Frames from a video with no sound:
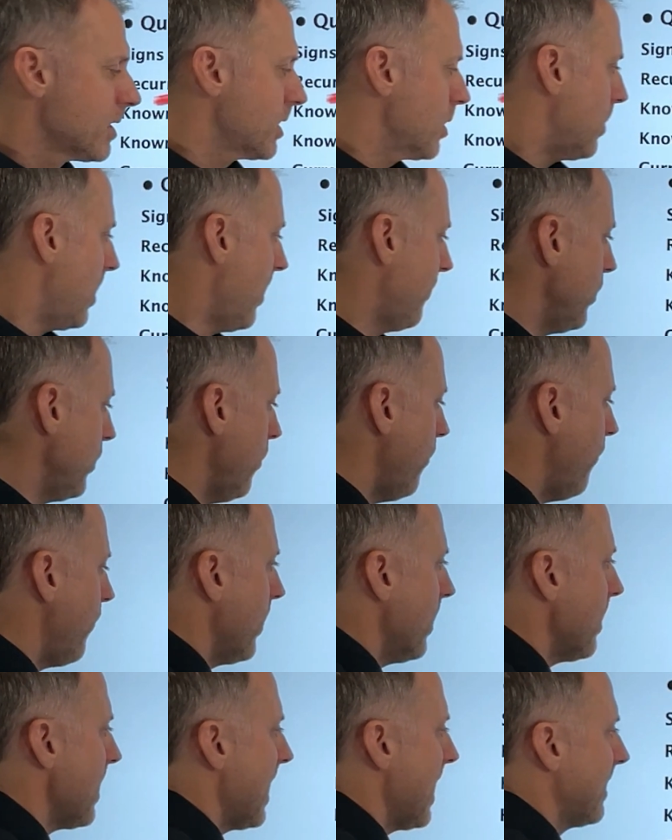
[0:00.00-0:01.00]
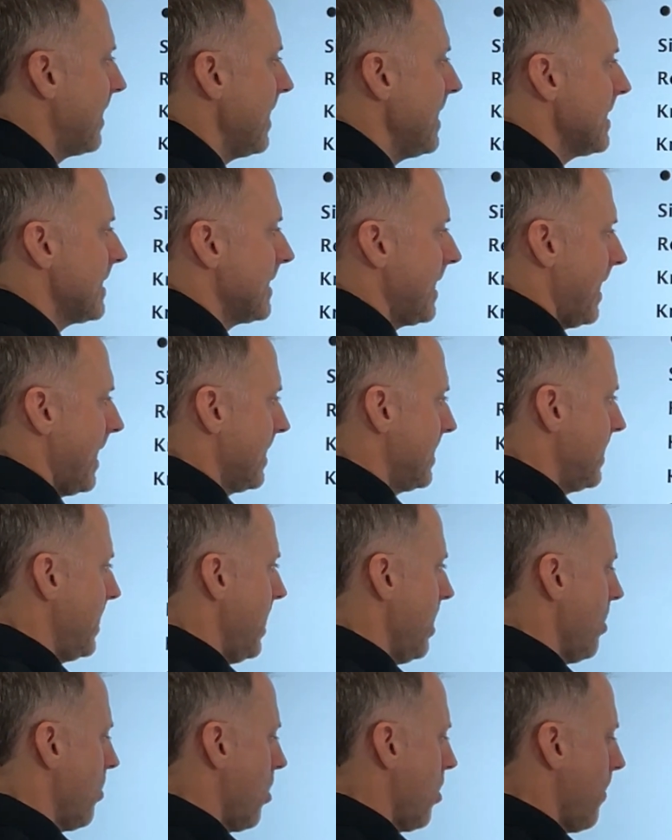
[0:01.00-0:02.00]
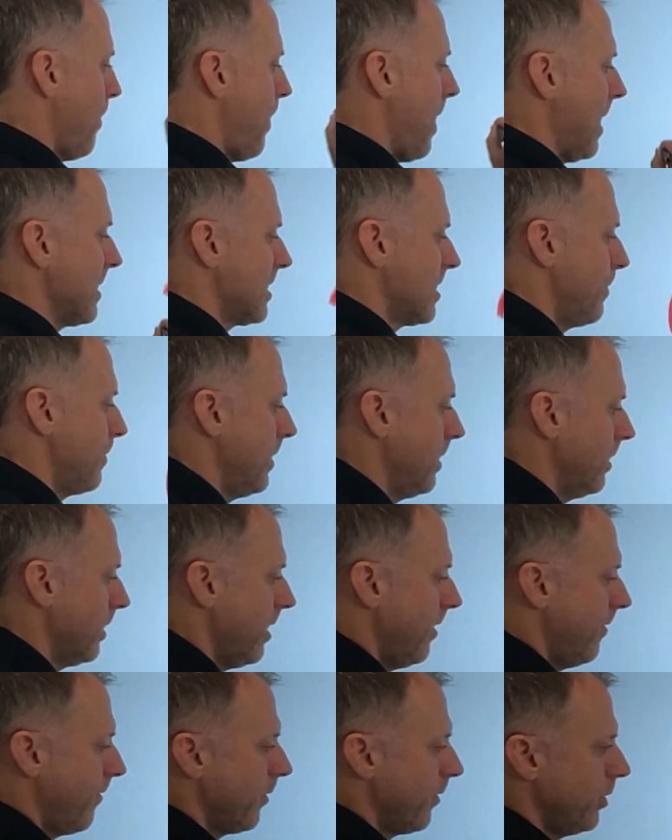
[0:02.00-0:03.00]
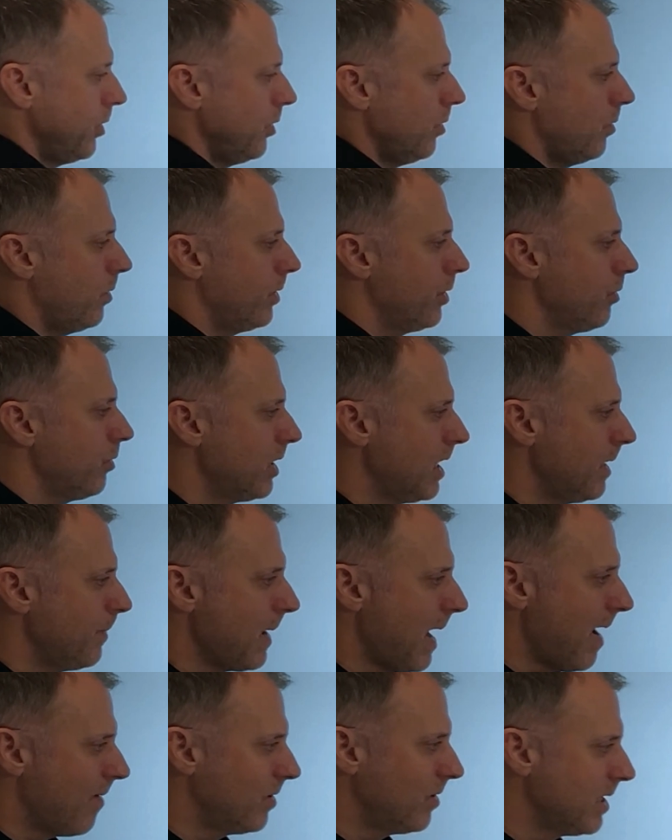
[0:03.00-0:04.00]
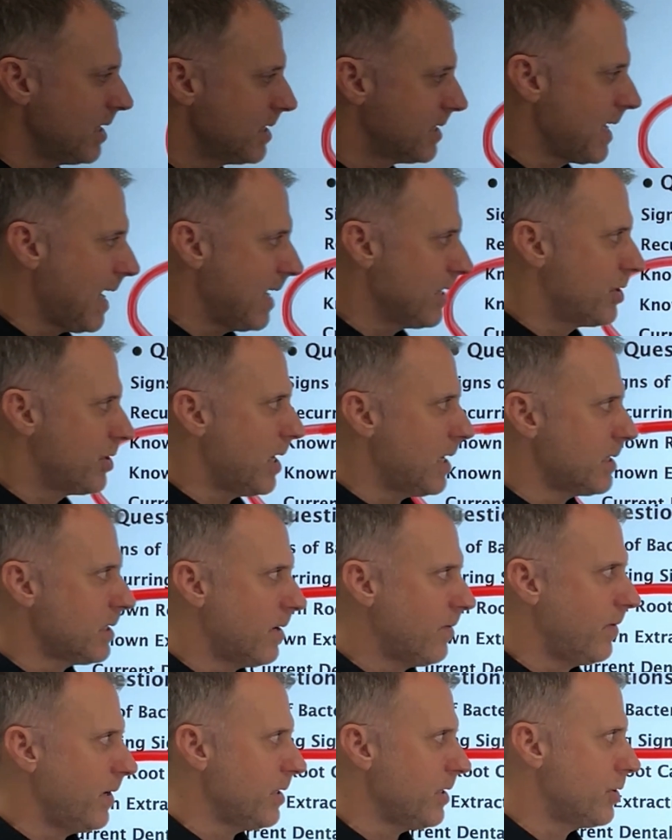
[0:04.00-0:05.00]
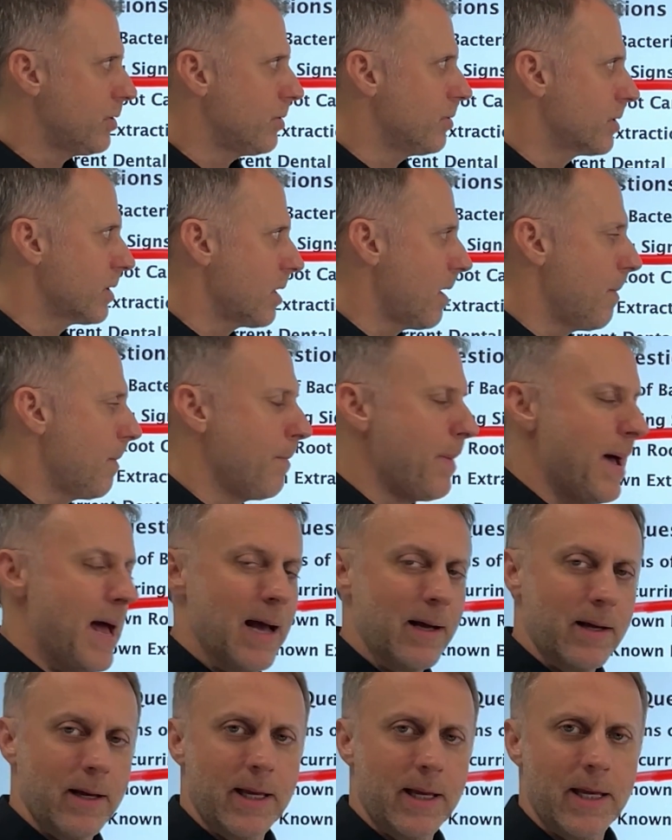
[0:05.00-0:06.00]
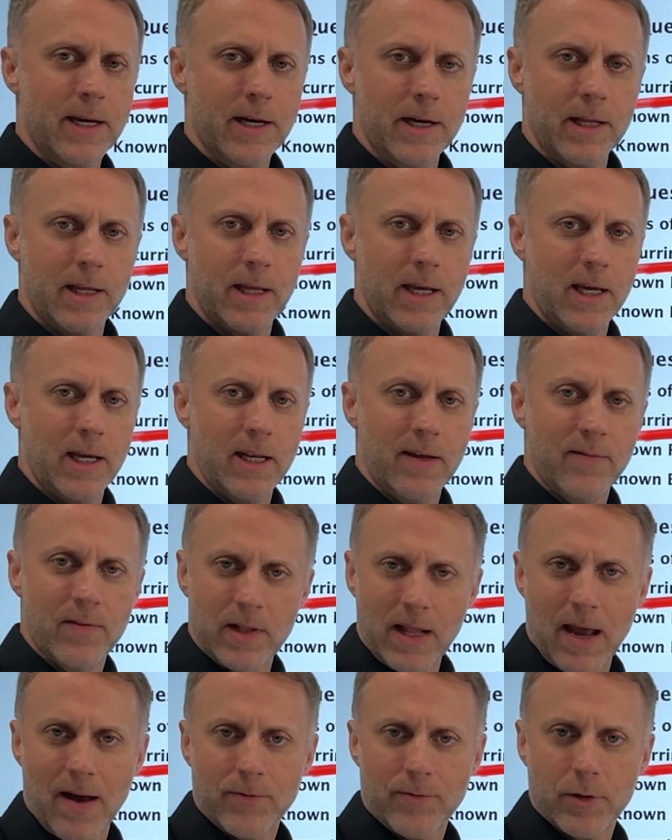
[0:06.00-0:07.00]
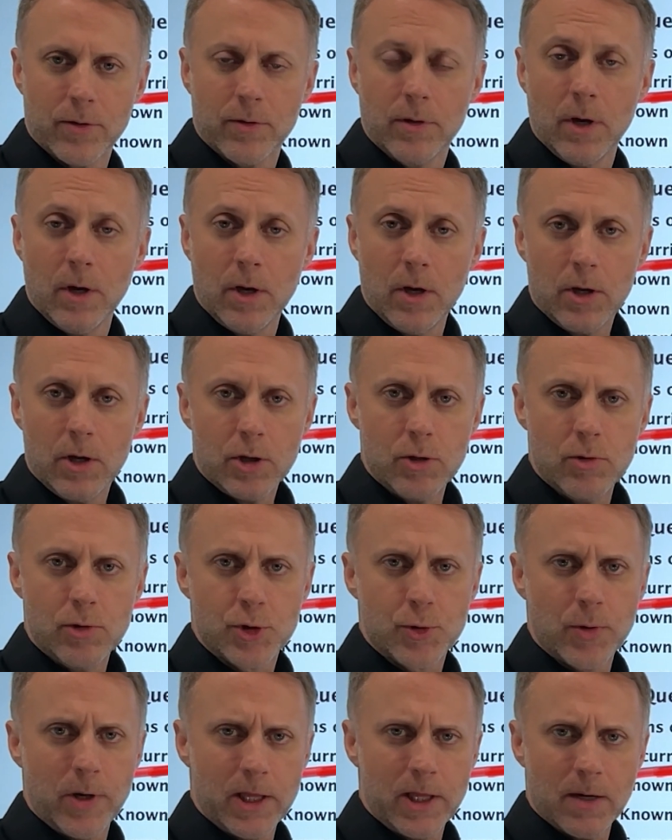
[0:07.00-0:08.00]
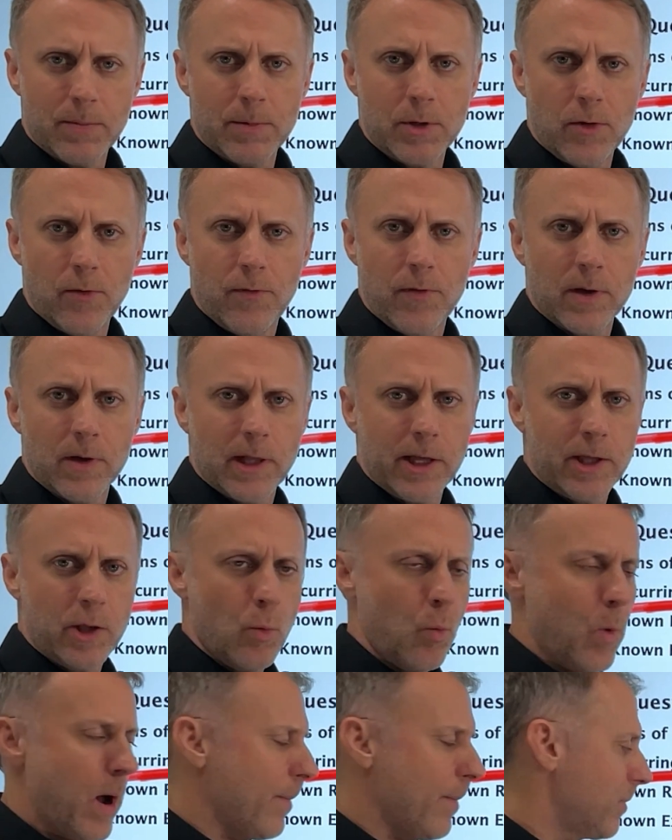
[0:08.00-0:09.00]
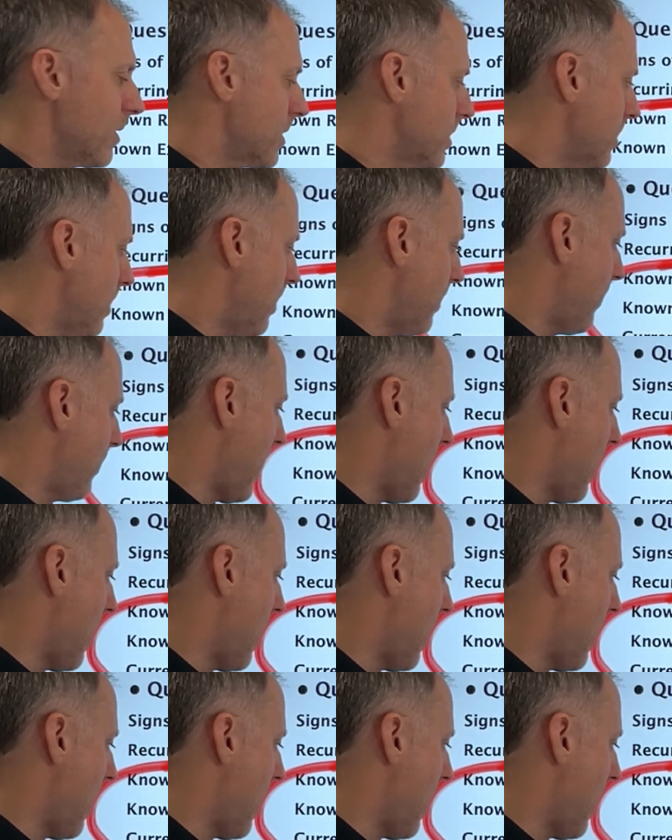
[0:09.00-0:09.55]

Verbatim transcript: So if you feel like these things here are a possibility for you and you keep having these digestive issues come back again and again, even after you treat them and you feel like you wipe the stuff